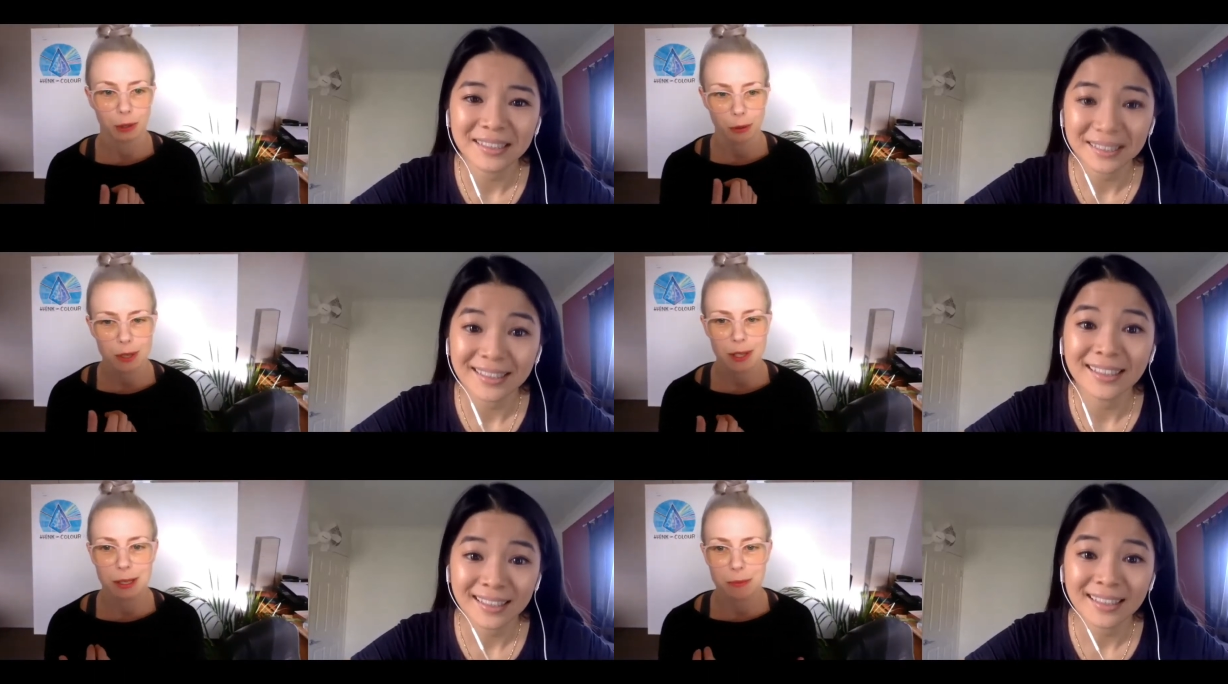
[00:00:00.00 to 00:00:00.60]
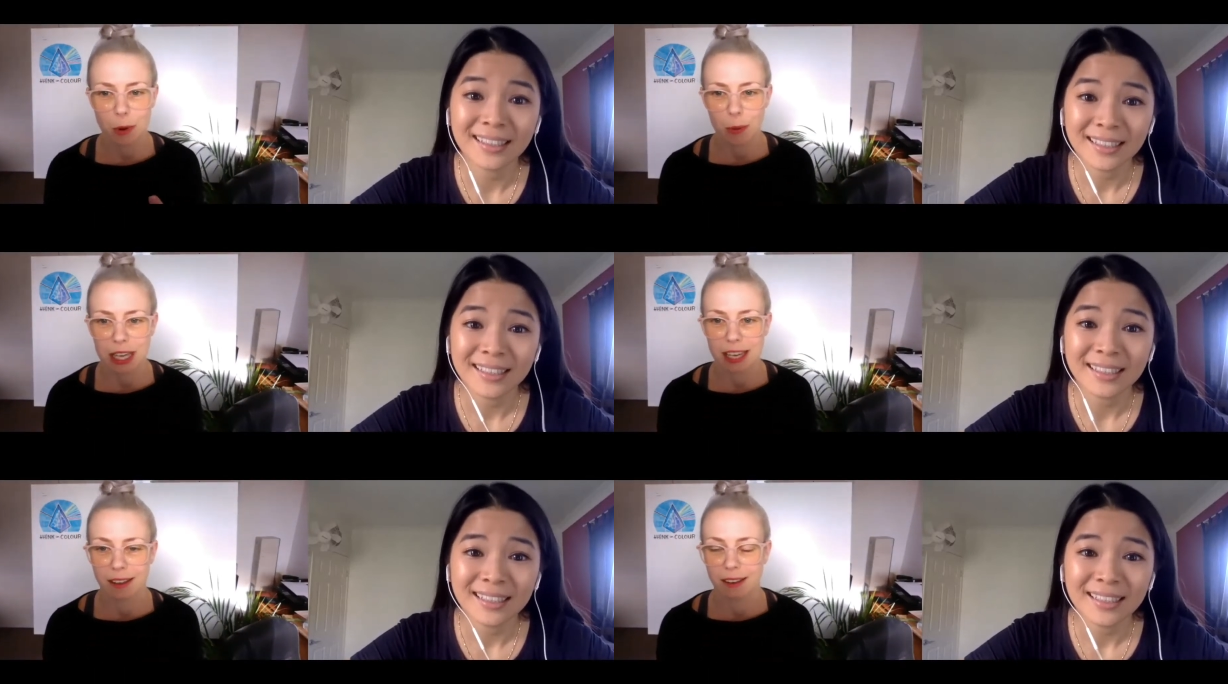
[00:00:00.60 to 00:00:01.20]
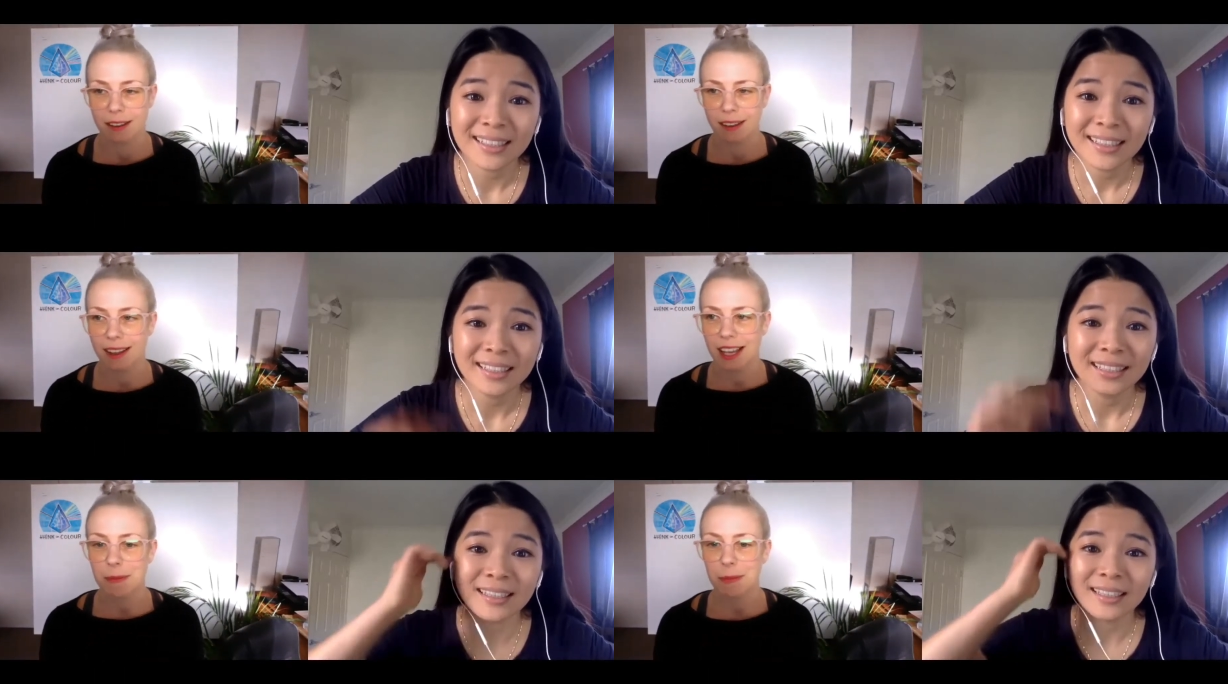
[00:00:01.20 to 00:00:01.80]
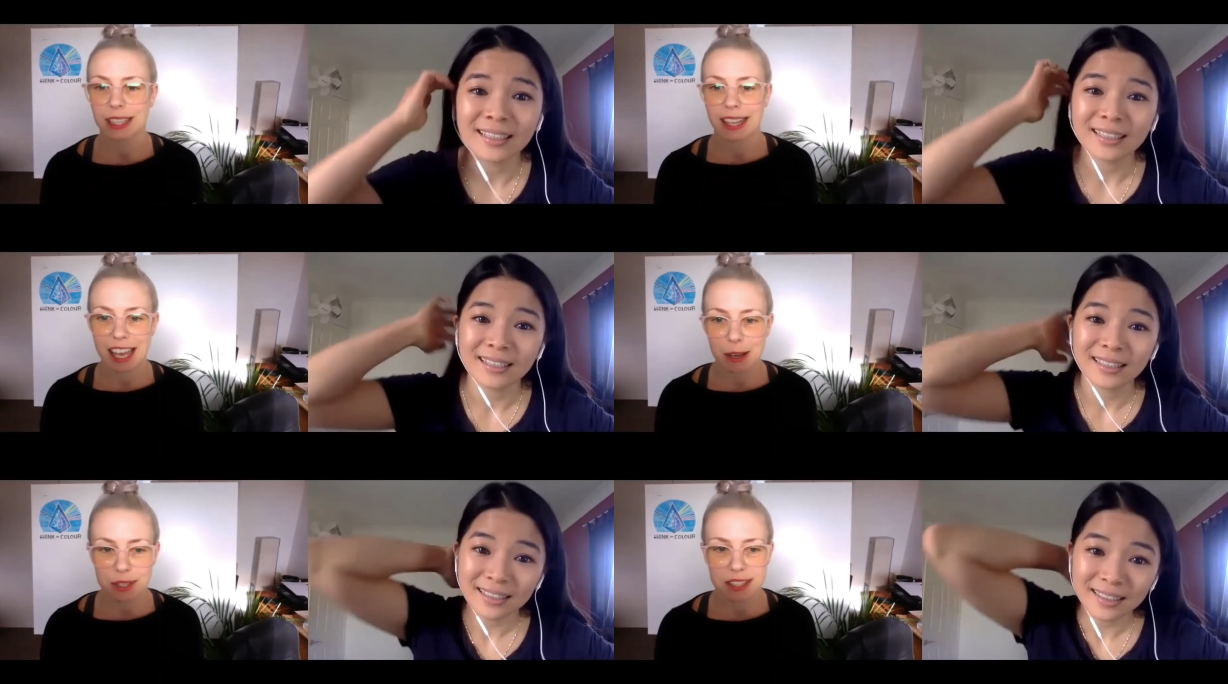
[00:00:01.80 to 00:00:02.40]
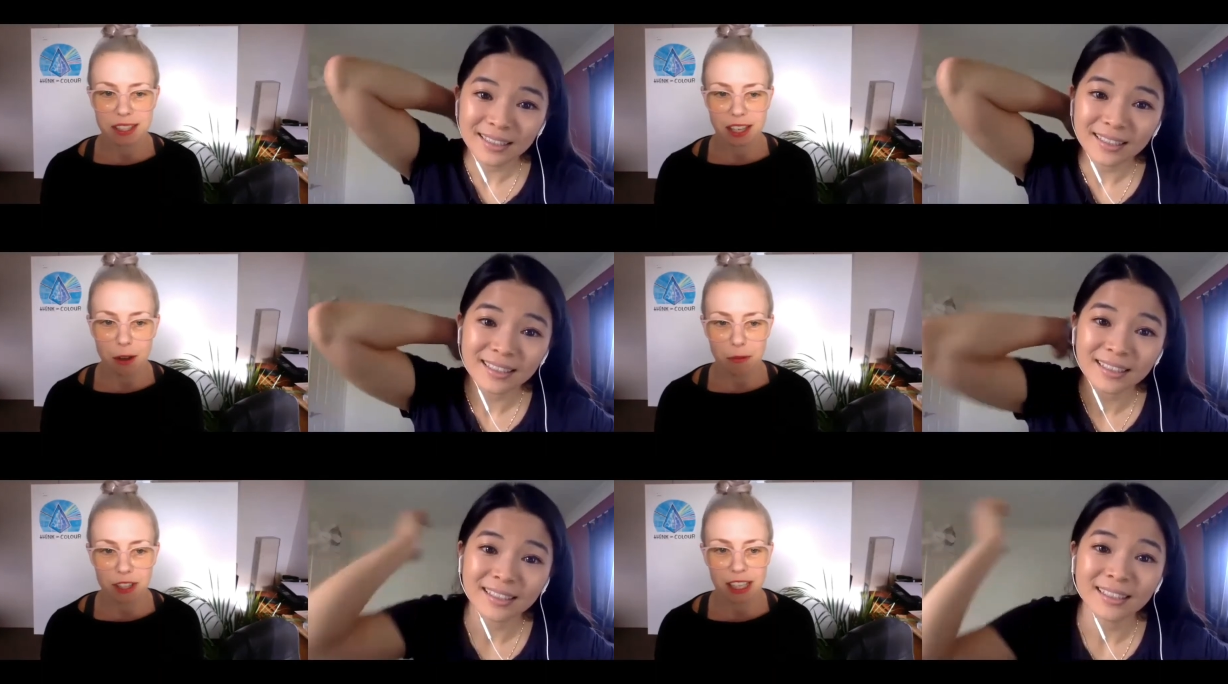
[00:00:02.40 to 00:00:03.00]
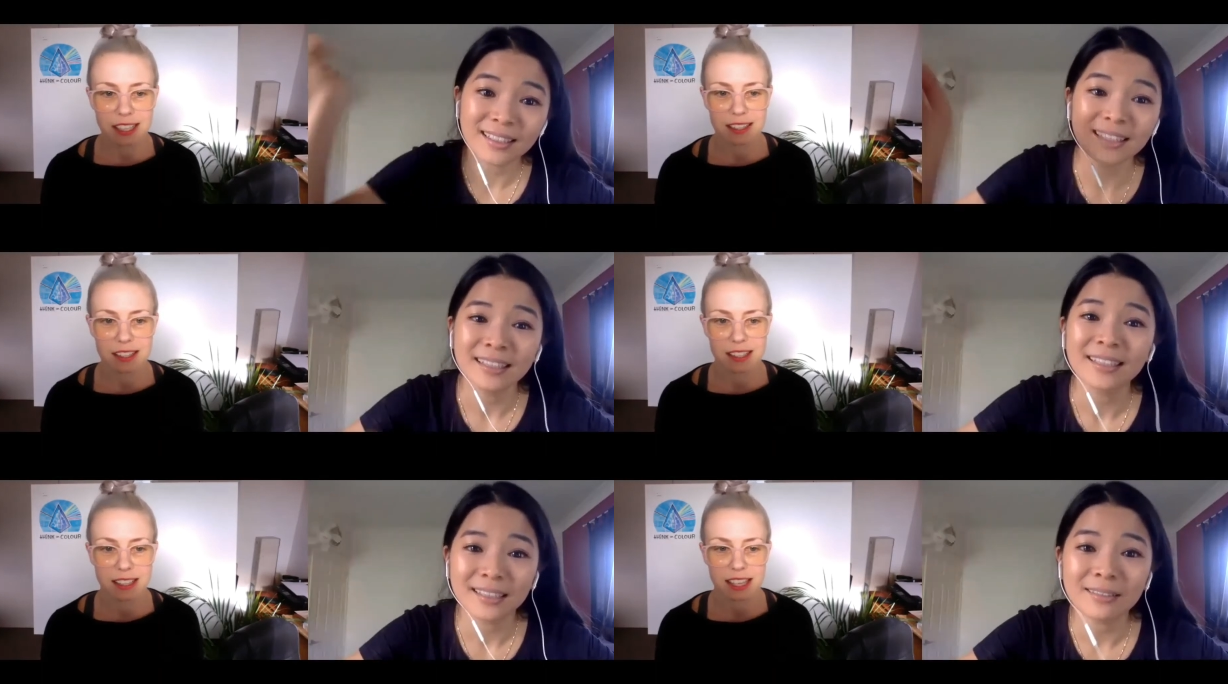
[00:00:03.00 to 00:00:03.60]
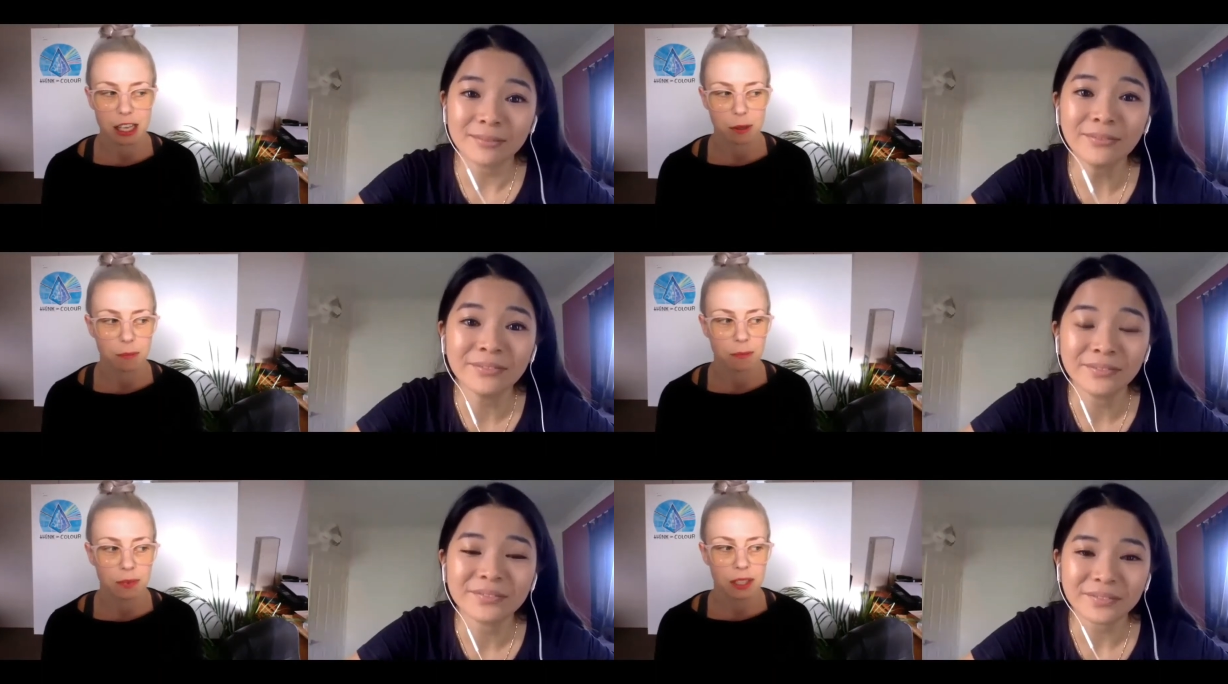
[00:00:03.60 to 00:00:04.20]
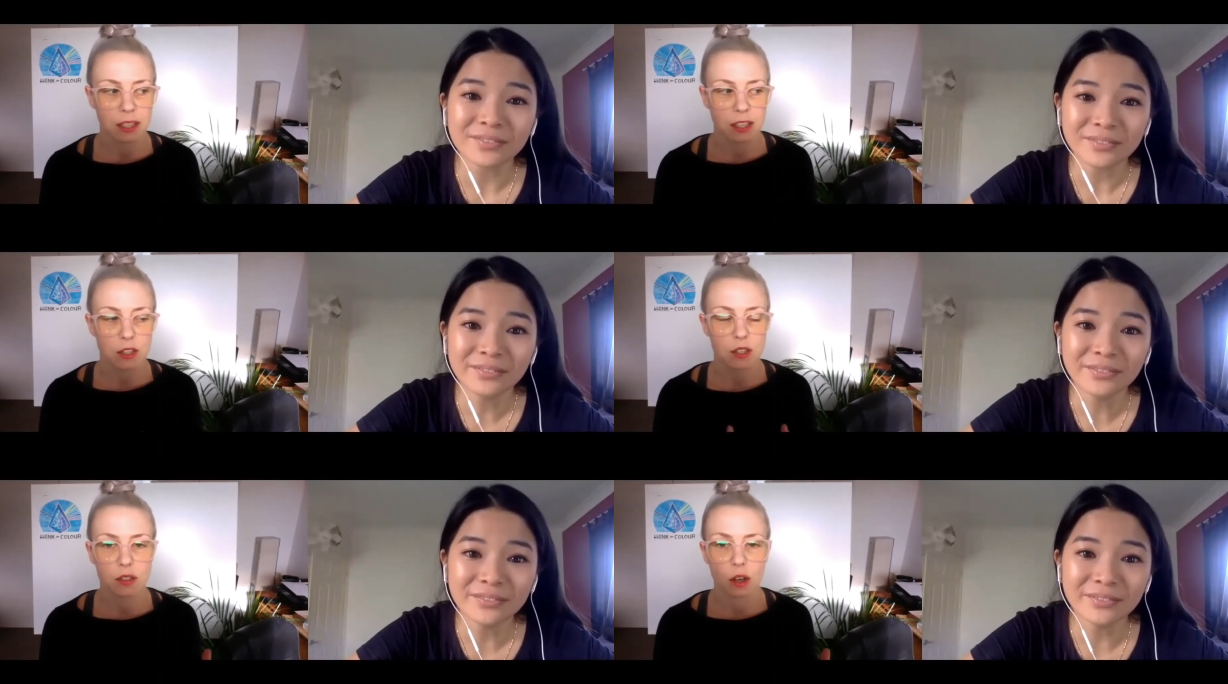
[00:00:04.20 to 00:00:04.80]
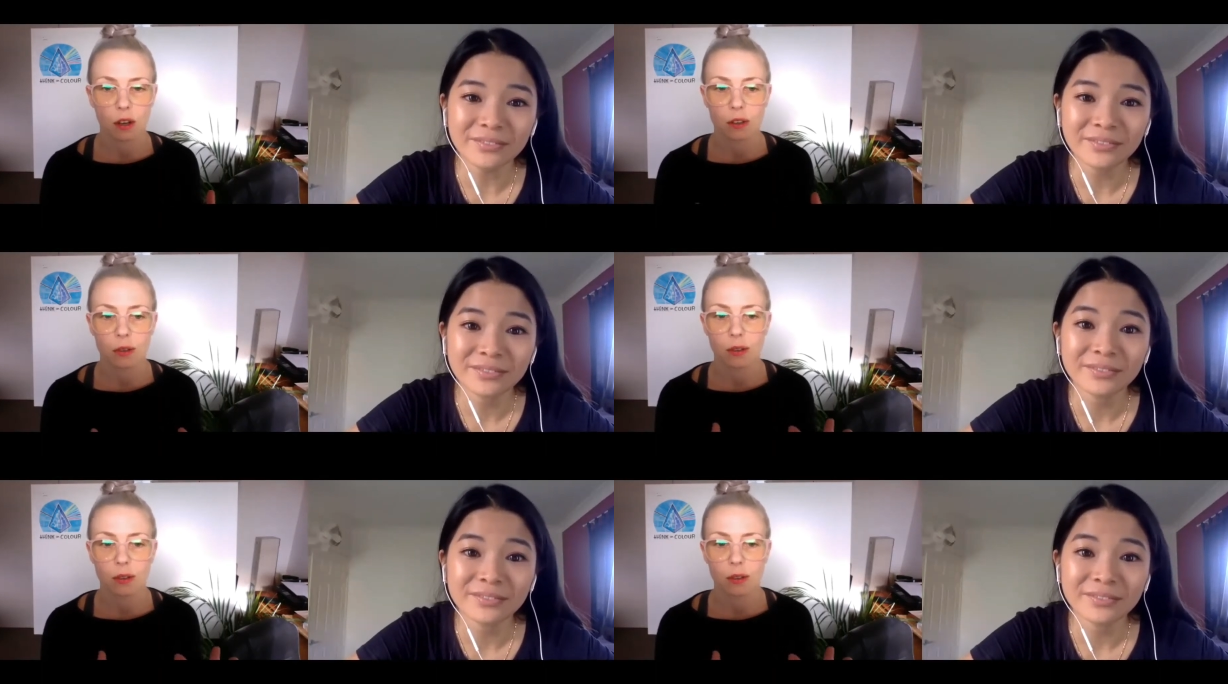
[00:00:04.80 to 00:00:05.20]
Speaker 1: So I think the more we can play with stuff that it doesn't seem so